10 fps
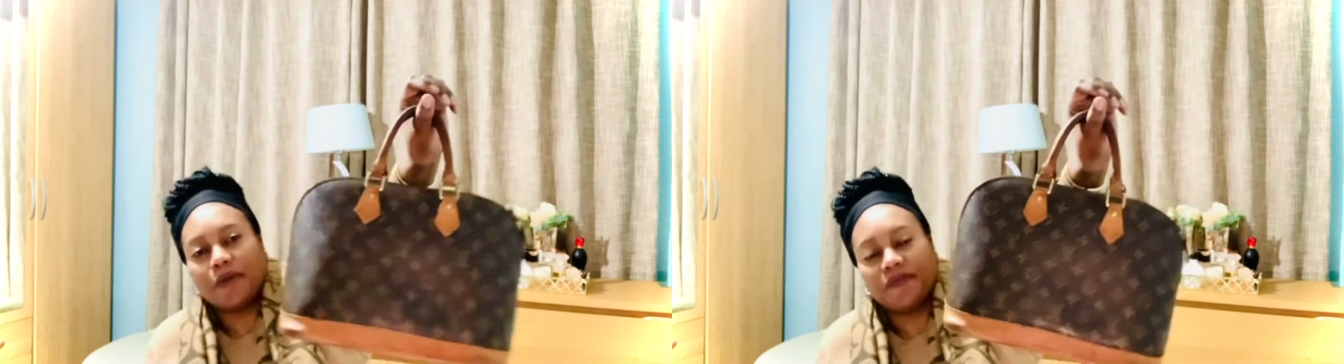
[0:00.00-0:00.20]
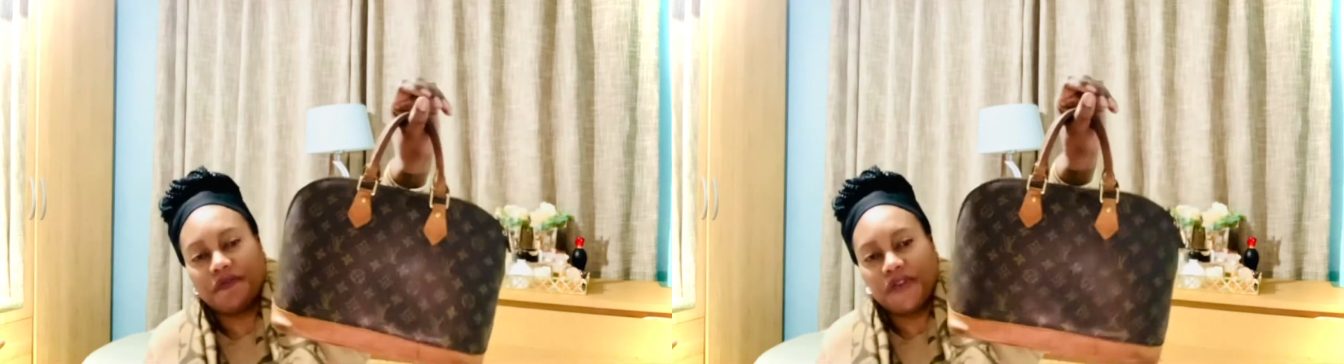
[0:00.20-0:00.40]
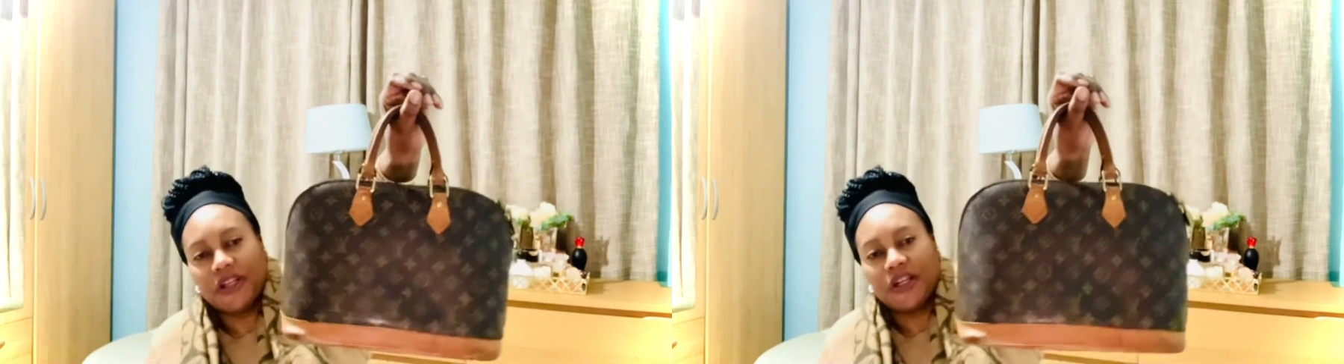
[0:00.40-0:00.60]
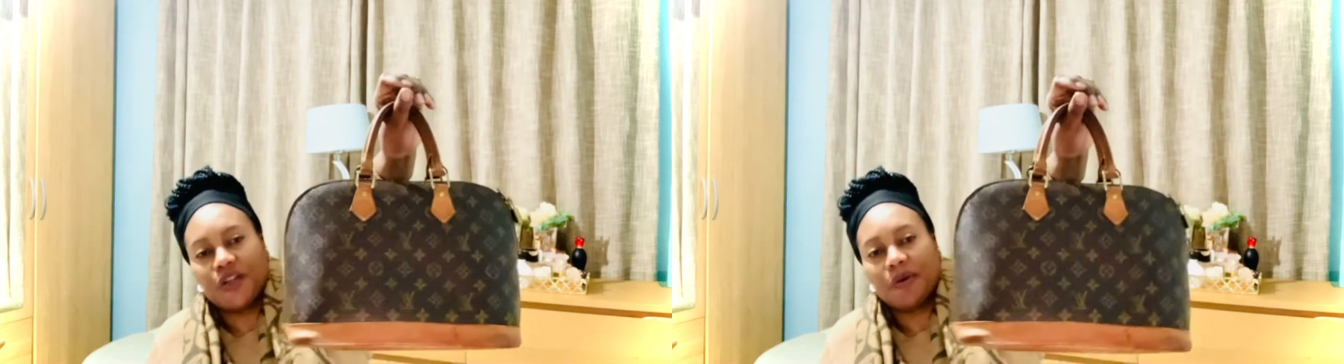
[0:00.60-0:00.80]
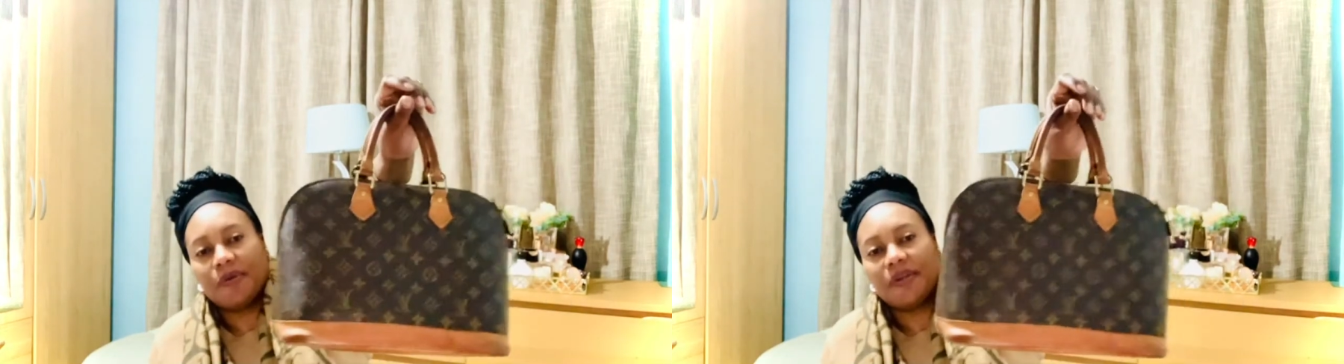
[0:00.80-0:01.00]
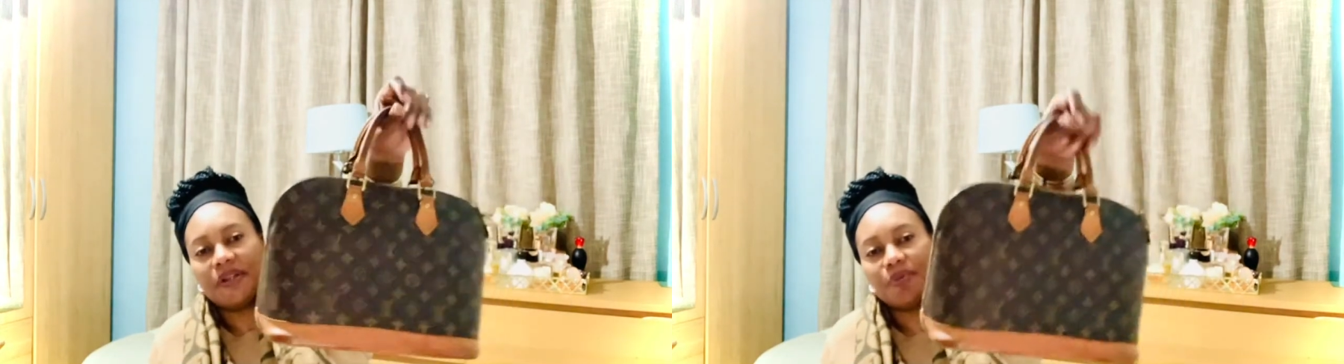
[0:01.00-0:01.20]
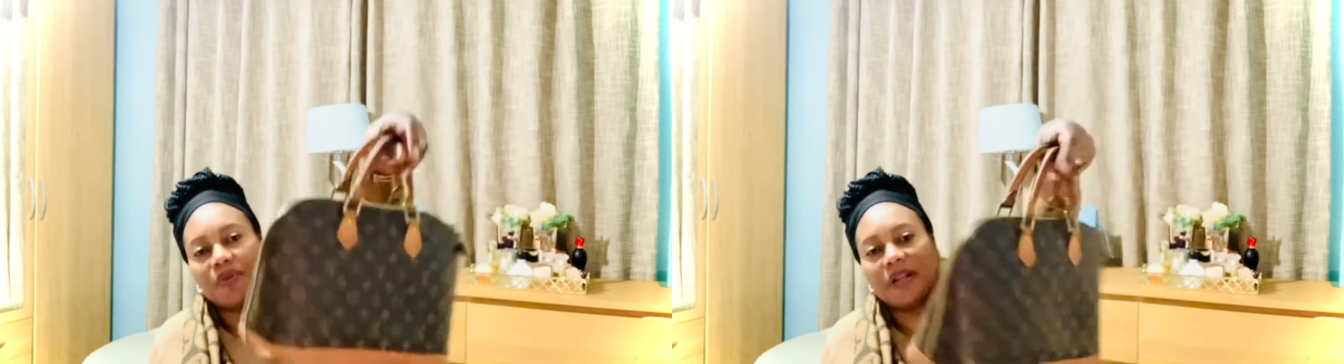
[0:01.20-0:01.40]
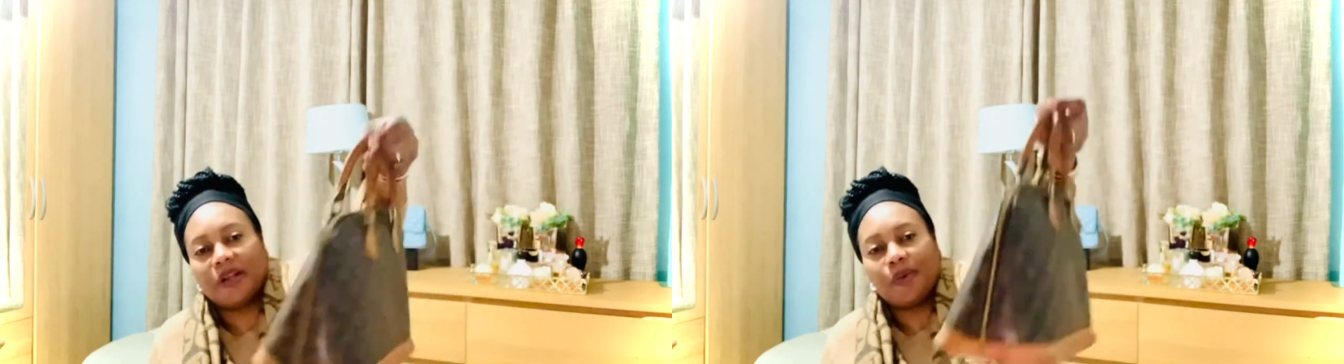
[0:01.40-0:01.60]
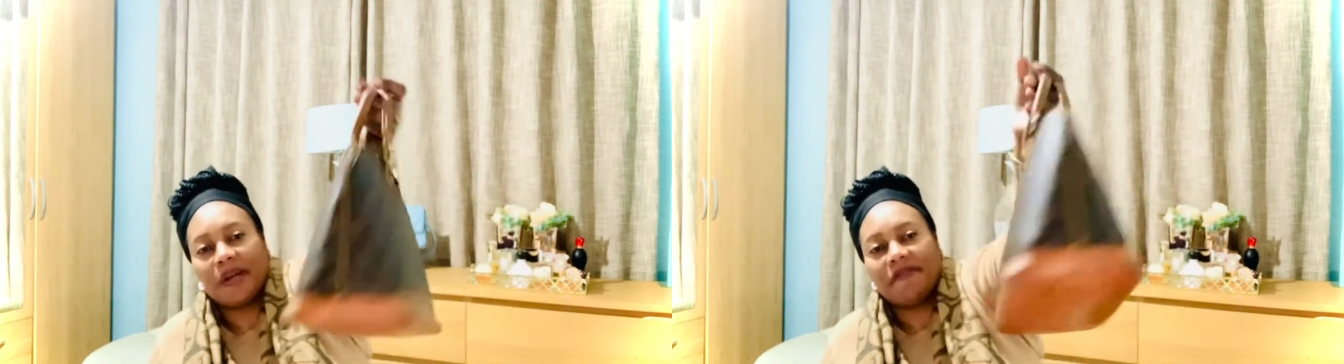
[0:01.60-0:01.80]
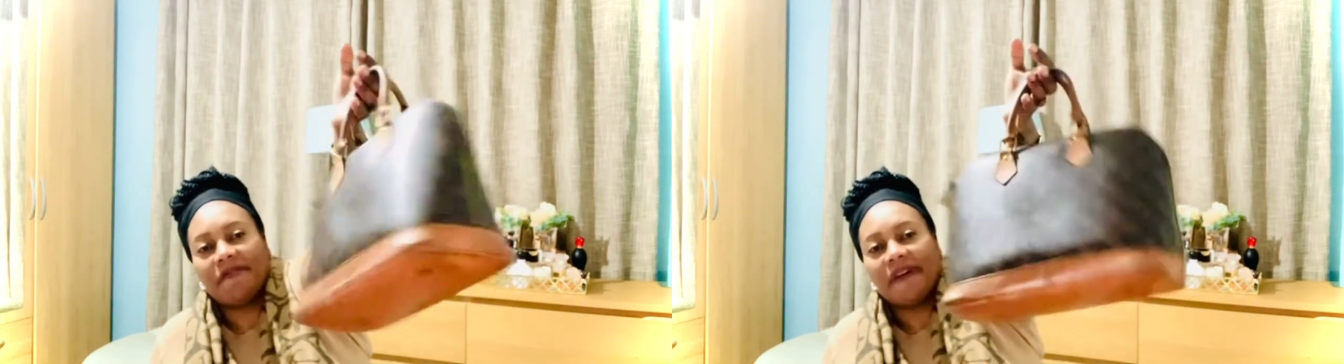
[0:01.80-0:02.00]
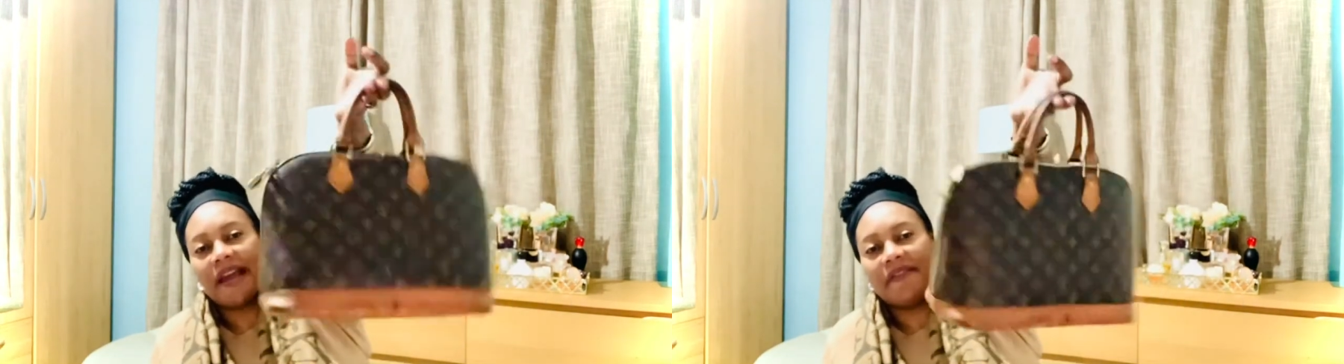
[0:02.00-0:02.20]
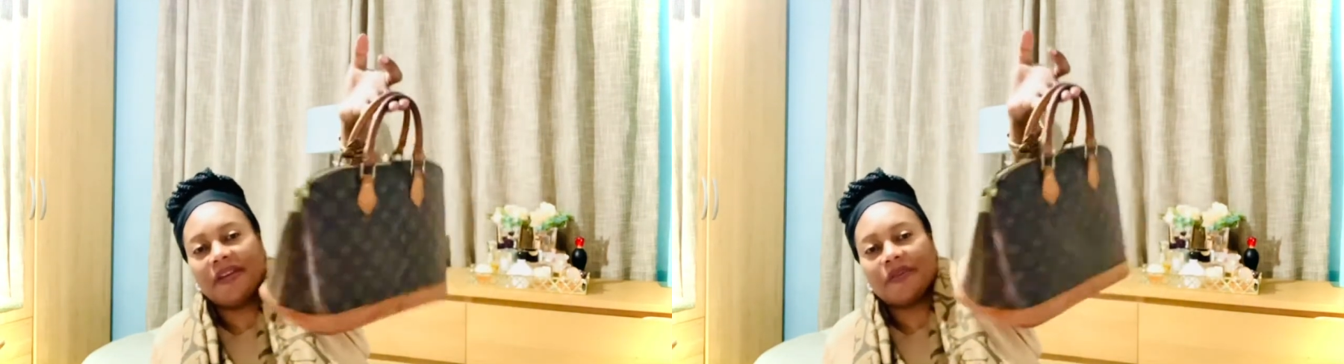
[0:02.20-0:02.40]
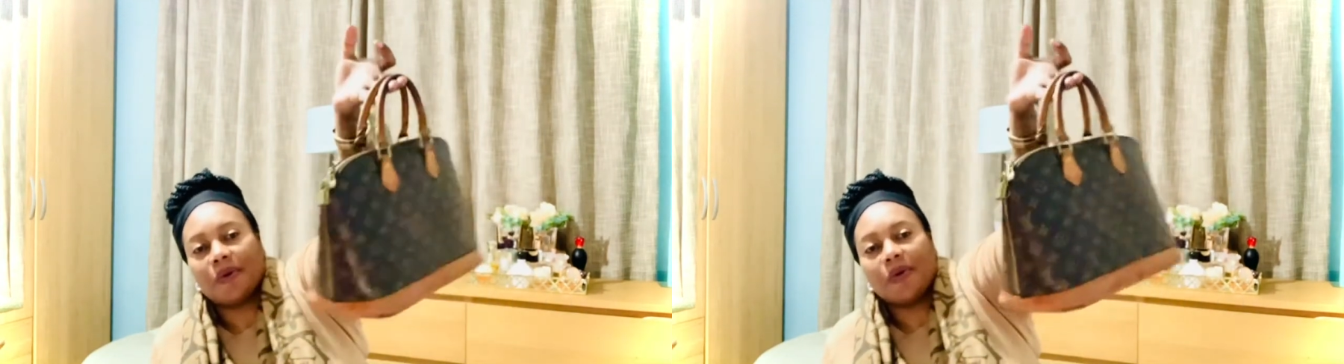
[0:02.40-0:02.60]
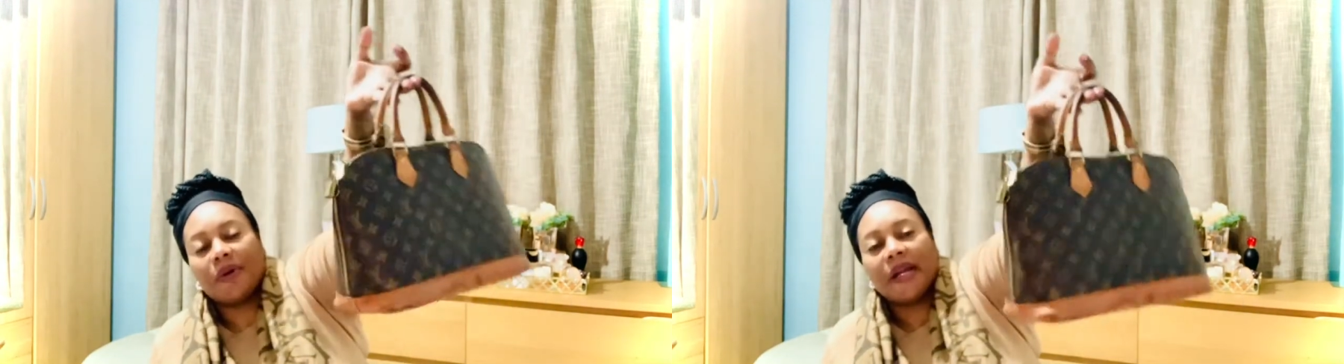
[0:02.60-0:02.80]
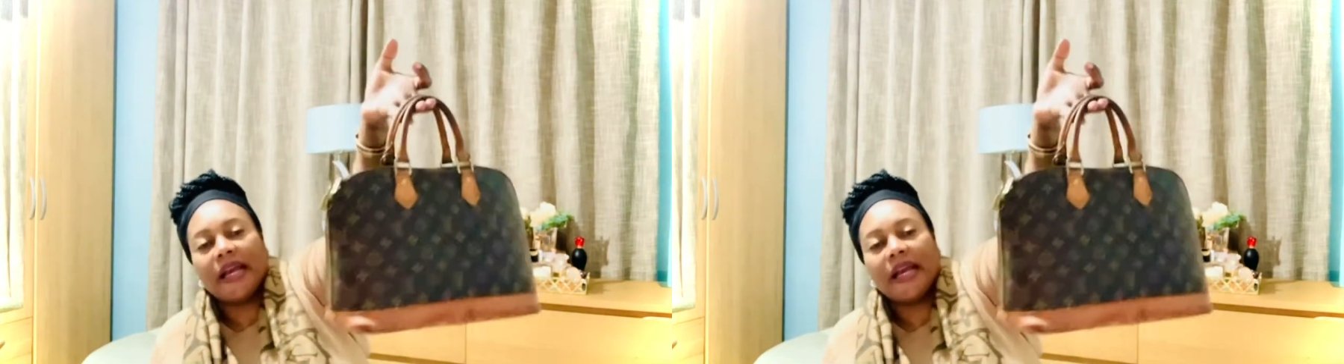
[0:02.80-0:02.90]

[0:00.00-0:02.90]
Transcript: vintage one, which is more than 25 years old.